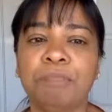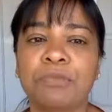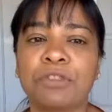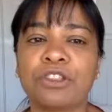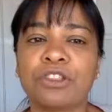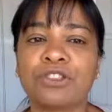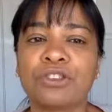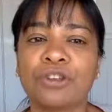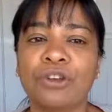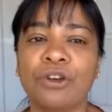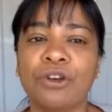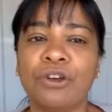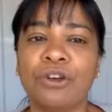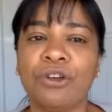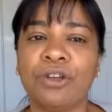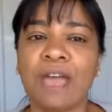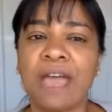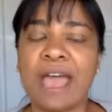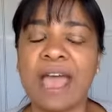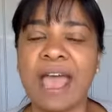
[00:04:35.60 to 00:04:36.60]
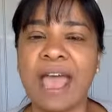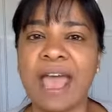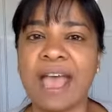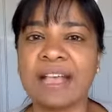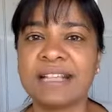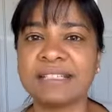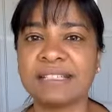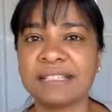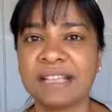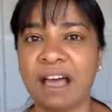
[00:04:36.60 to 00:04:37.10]
So
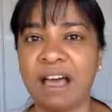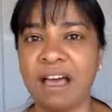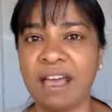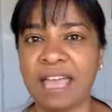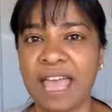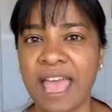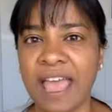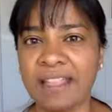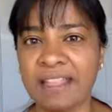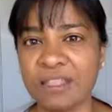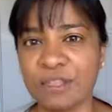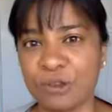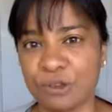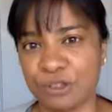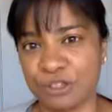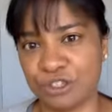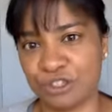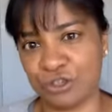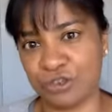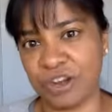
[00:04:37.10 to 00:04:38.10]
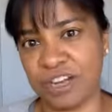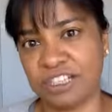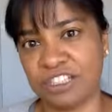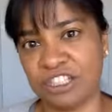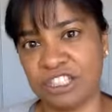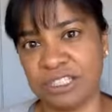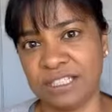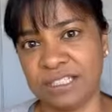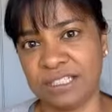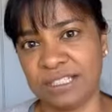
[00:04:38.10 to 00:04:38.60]
as I had those
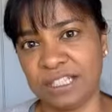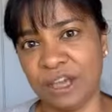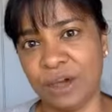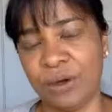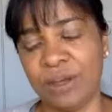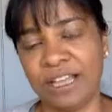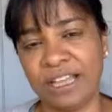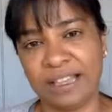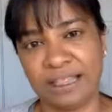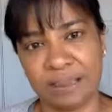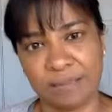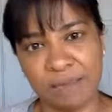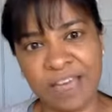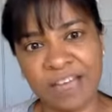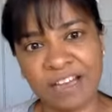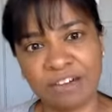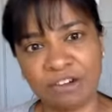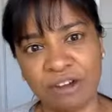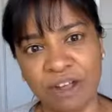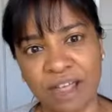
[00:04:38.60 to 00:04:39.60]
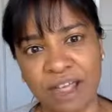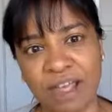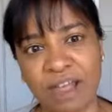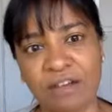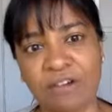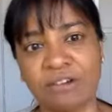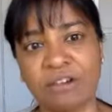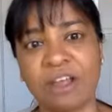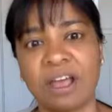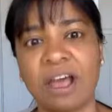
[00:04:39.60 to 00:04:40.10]
strategies going in the
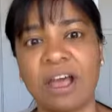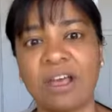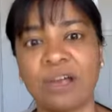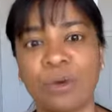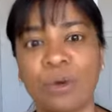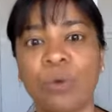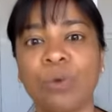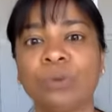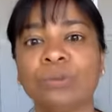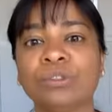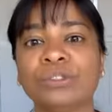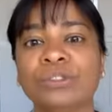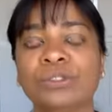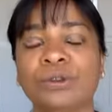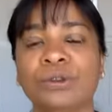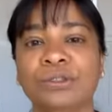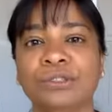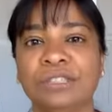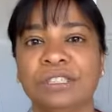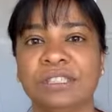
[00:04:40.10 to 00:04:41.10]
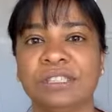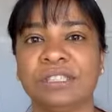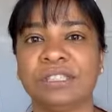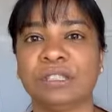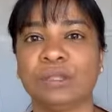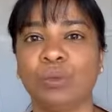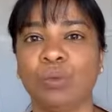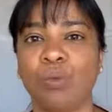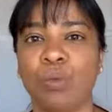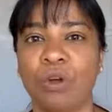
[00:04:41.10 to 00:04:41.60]
background, I also
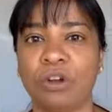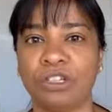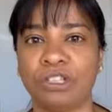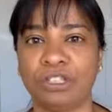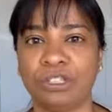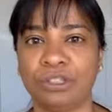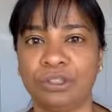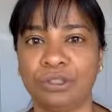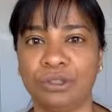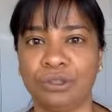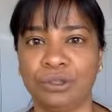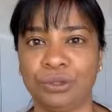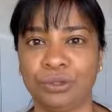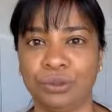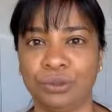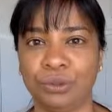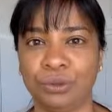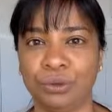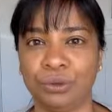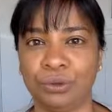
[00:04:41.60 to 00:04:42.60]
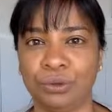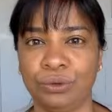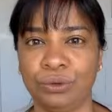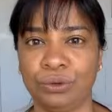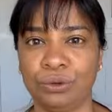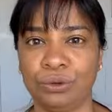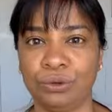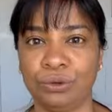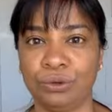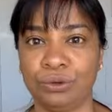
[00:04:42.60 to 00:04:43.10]
still wanted to
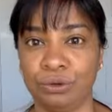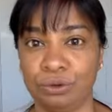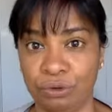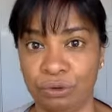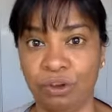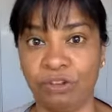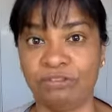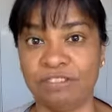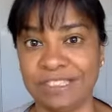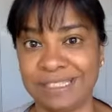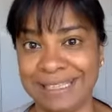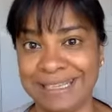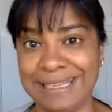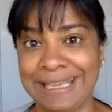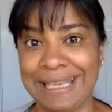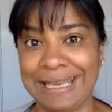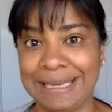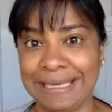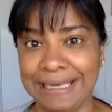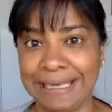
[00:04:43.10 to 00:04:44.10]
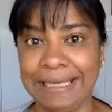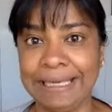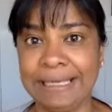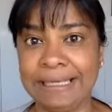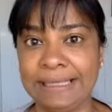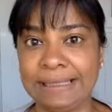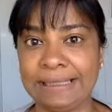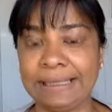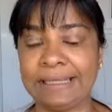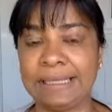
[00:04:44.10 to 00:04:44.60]
obviously get
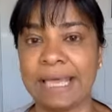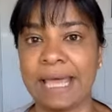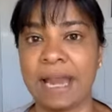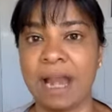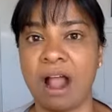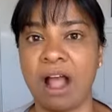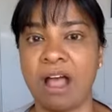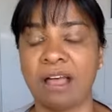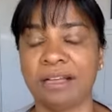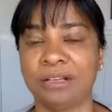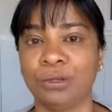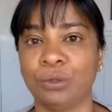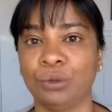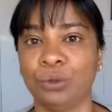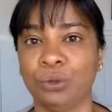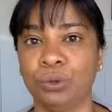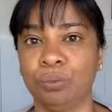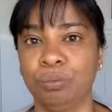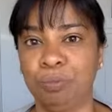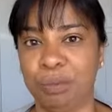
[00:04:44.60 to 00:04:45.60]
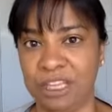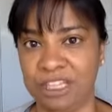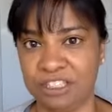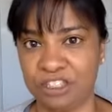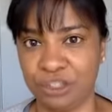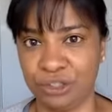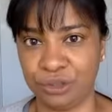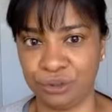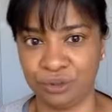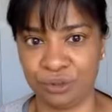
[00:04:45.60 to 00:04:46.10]
leads that I could
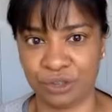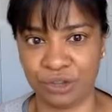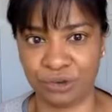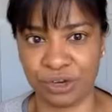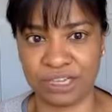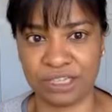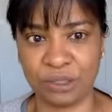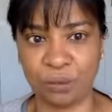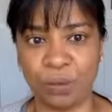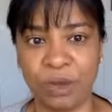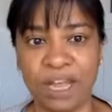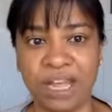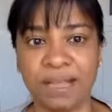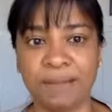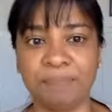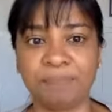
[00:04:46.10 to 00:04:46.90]
pitch to straight away.